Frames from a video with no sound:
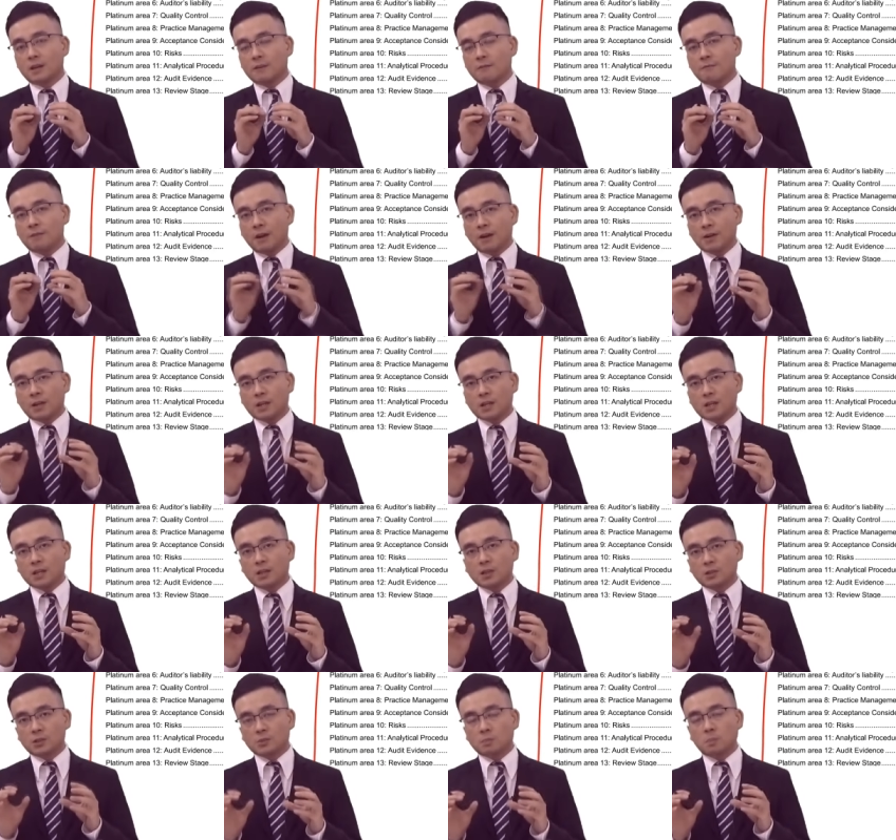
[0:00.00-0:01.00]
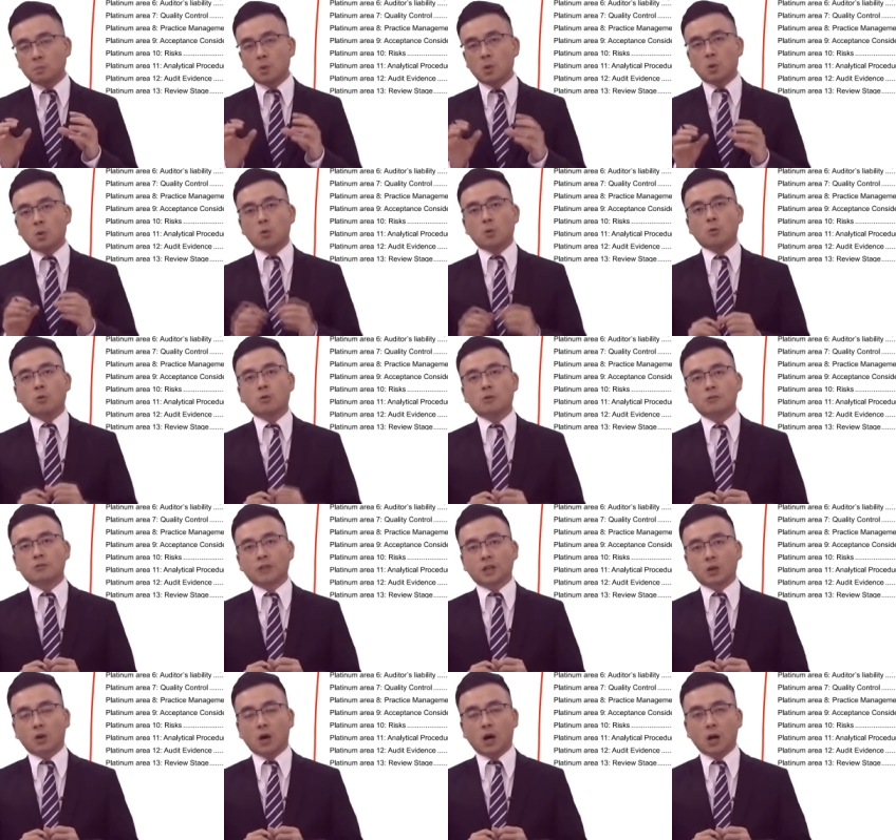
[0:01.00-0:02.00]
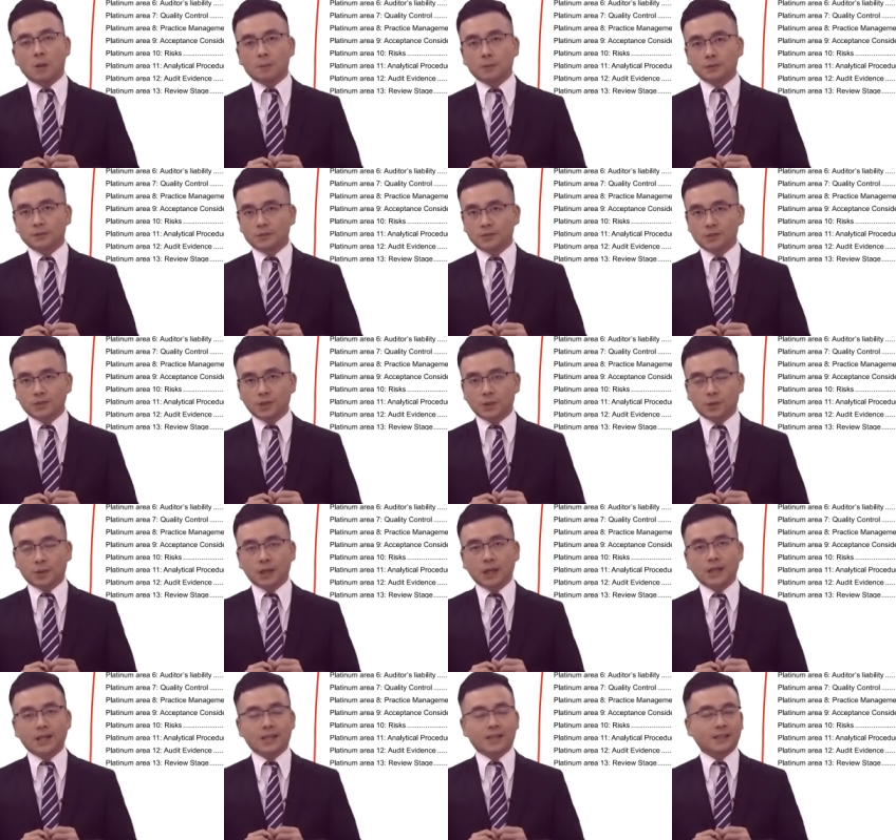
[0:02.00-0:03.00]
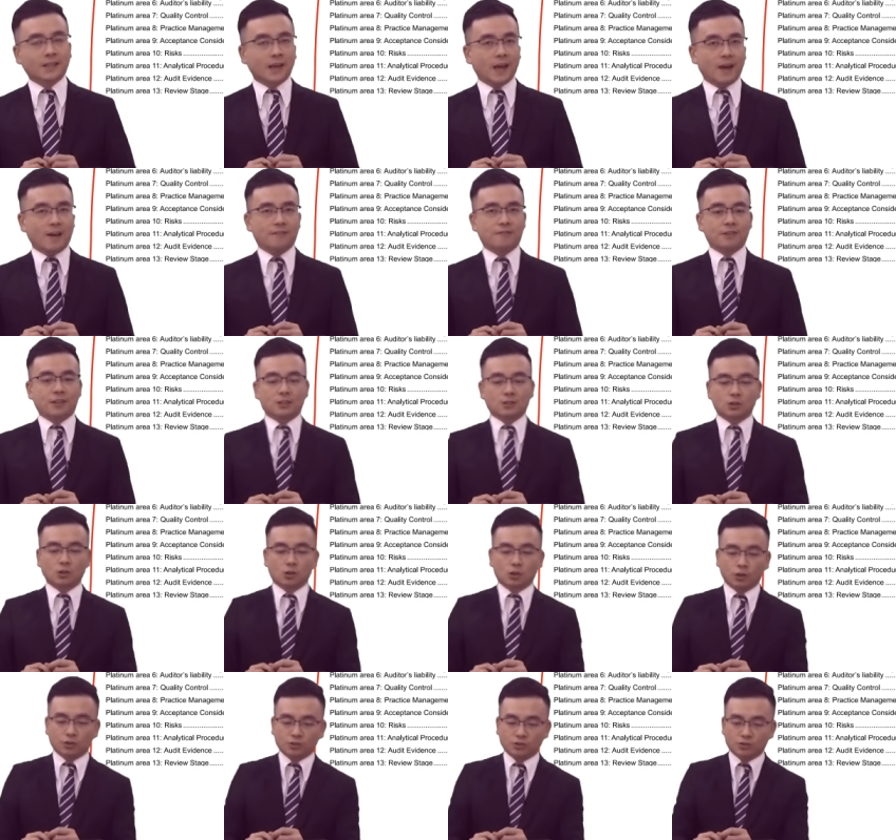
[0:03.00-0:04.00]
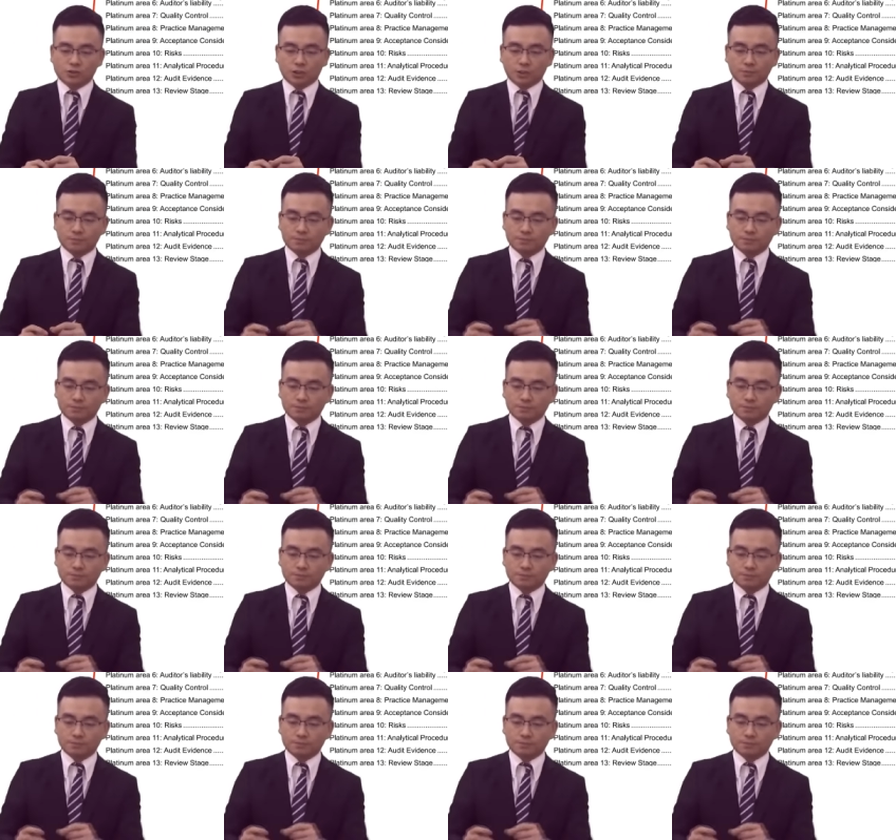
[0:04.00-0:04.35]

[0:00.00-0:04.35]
very small requirement, okay, in the ethics question.